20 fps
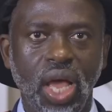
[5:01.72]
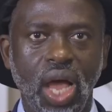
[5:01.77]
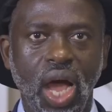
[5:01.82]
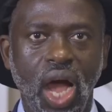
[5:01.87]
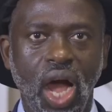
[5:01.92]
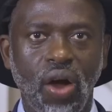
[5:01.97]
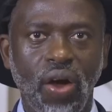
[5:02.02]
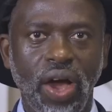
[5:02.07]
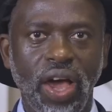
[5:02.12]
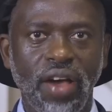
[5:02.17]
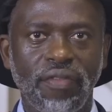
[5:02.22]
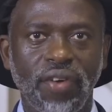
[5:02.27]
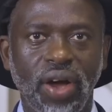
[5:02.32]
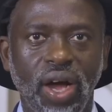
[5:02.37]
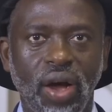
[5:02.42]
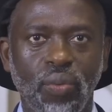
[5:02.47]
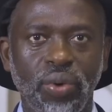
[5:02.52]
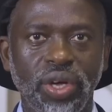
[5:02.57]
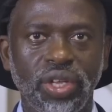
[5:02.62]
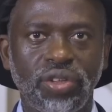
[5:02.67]

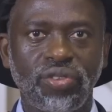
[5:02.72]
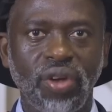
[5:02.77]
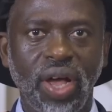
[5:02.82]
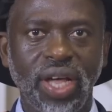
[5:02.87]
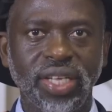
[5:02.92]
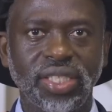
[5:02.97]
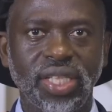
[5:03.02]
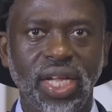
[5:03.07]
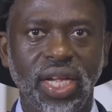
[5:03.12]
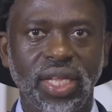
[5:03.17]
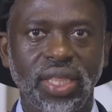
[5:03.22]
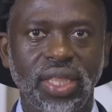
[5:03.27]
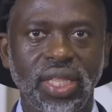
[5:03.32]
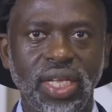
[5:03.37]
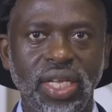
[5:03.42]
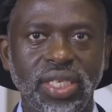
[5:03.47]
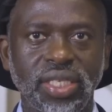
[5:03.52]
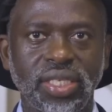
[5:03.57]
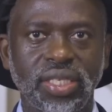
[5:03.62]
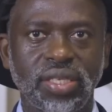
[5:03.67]
However, we trust that
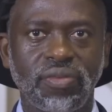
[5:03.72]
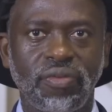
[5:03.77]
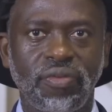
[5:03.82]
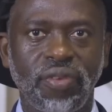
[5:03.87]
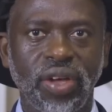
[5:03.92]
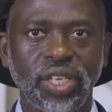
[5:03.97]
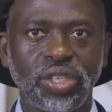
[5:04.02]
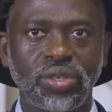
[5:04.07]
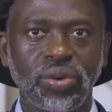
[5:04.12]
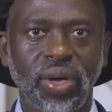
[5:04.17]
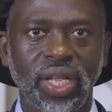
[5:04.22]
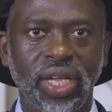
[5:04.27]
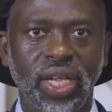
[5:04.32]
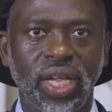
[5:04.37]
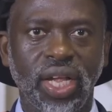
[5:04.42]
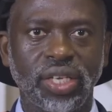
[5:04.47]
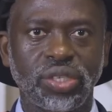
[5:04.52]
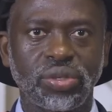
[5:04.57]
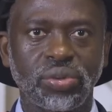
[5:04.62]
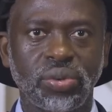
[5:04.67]
this virtual
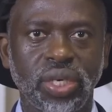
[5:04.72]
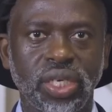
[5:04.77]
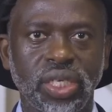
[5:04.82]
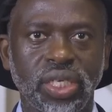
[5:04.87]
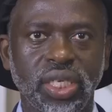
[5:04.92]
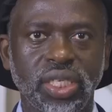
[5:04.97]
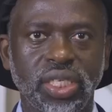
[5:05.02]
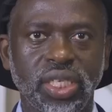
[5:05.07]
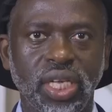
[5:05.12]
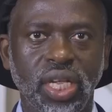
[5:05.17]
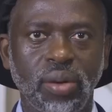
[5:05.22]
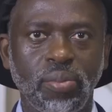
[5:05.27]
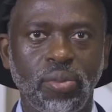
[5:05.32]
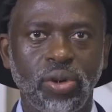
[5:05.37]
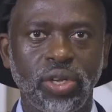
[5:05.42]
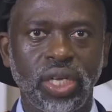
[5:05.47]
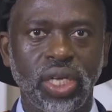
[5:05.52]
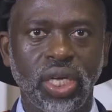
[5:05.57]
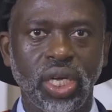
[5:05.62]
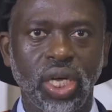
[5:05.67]
graduation
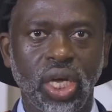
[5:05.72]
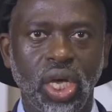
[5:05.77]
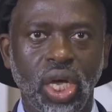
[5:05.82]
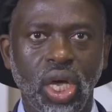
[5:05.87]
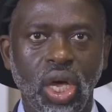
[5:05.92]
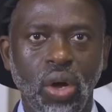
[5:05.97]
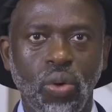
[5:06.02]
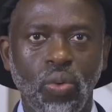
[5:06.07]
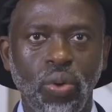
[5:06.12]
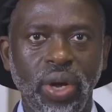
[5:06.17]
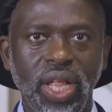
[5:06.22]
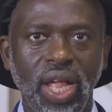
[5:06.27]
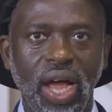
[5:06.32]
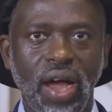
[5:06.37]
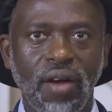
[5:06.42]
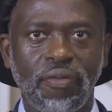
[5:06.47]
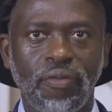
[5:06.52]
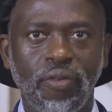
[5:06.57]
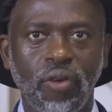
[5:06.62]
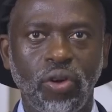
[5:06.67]
ceremony will
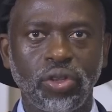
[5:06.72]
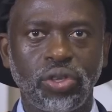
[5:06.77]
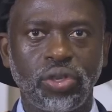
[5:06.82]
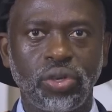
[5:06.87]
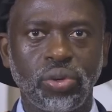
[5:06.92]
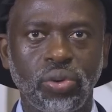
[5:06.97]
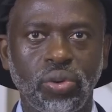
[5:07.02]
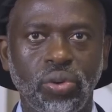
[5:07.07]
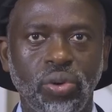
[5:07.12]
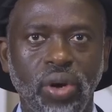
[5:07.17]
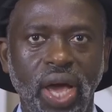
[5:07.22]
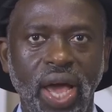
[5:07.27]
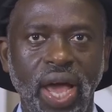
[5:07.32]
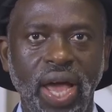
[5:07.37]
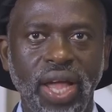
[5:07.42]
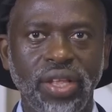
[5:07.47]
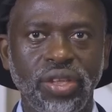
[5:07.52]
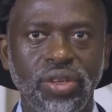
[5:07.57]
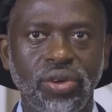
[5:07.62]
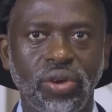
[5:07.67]
afford you
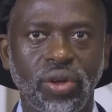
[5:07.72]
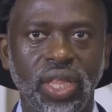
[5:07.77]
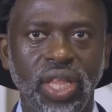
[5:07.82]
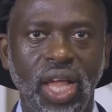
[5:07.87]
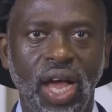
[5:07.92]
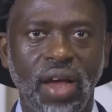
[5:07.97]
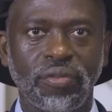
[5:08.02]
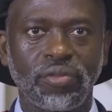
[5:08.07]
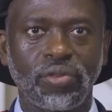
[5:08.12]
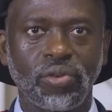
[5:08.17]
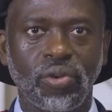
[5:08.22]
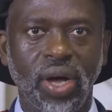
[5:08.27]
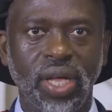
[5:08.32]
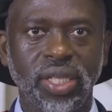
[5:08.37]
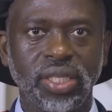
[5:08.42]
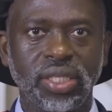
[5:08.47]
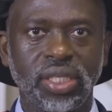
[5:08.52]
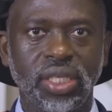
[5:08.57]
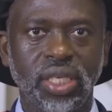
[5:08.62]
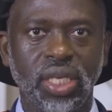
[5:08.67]
and your loved
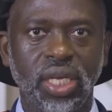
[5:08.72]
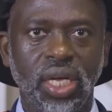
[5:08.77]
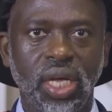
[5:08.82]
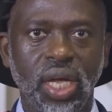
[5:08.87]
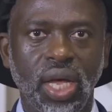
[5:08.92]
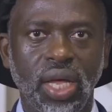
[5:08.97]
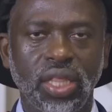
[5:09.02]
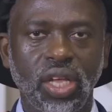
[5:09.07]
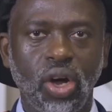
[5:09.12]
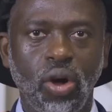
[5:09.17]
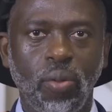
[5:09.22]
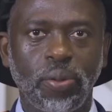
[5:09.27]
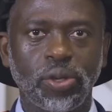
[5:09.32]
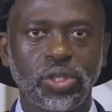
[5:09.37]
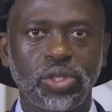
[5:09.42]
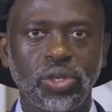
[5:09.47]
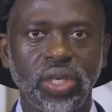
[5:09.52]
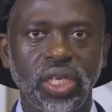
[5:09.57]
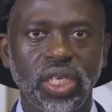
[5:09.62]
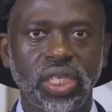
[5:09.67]
ones the
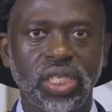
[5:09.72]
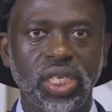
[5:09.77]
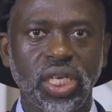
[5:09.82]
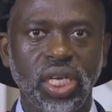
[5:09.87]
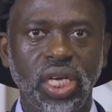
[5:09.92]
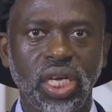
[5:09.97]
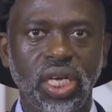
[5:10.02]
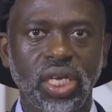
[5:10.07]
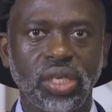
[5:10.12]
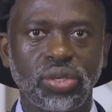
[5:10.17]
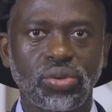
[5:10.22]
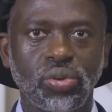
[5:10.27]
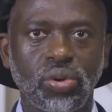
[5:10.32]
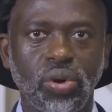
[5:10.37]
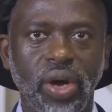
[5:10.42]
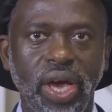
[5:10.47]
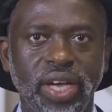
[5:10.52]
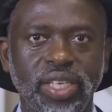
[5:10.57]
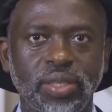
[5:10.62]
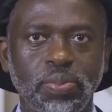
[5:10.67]
opportunity
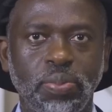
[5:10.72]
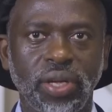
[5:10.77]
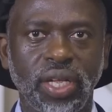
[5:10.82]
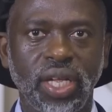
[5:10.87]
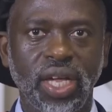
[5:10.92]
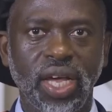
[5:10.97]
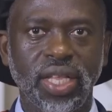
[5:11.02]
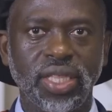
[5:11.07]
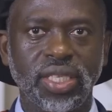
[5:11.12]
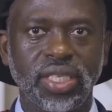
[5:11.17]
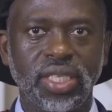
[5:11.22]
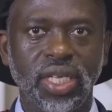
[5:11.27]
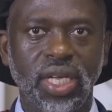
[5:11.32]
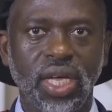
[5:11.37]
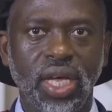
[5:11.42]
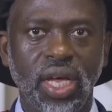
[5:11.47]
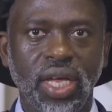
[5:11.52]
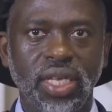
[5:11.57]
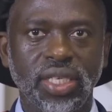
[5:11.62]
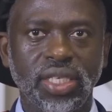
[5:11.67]
to experience
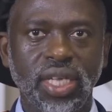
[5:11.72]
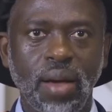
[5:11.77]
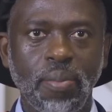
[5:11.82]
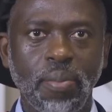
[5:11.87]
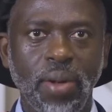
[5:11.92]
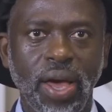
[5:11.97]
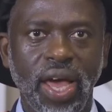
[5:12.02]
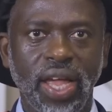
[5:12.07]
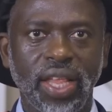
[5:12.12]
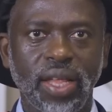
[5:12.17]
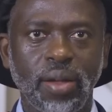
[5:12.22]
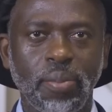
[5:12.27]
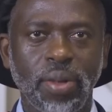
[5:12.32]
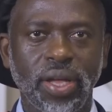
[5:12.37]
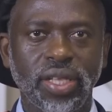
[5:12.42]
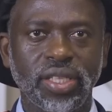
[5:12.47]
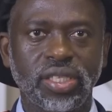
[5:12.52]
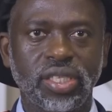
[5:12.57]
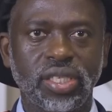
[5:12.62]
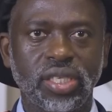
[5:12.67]
some
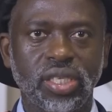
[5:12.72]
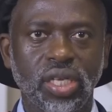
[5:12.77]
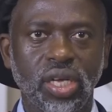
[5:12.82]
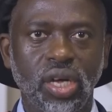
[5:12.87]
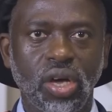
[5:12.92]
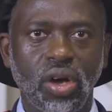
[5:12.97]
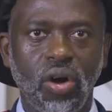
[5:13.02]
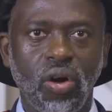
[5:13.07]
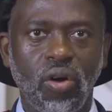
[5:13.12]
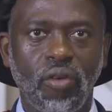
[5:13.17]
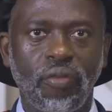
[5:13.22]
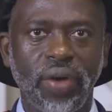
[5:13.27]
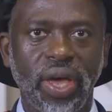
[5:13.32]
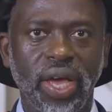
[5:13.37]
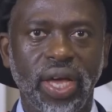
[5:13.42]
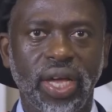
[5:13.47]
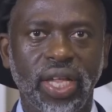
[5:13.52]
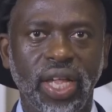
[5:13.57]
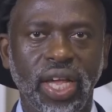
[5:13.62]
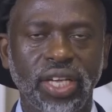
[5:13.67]
elements of
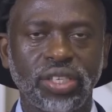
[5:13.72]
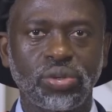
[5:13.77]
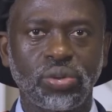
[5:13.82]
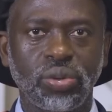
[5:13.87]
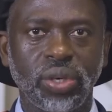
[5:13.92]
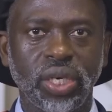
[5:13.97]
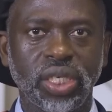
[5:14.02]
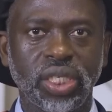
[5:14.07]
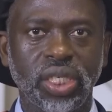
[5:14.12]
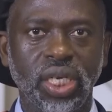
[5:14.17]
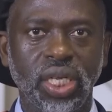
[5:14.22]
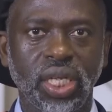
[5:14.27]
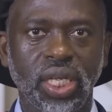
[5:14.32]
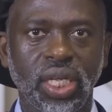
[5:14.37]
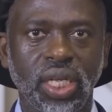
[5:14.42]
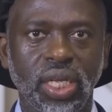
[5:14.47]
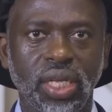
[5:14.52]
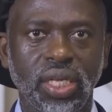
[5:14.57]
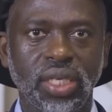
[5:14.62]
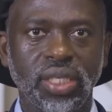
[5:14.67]
a
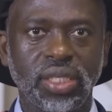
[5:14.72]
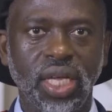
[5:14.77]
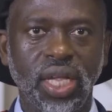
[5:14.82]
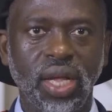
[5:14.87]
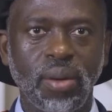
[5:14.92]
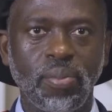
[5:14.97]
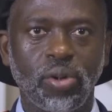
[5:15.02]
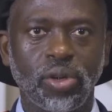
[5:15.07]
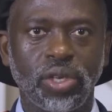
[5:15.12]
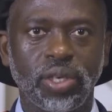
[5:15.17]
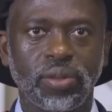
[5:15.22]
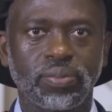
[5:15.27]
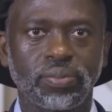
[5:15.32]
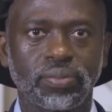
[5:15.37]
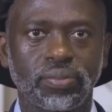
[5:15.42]
graduation ceremony.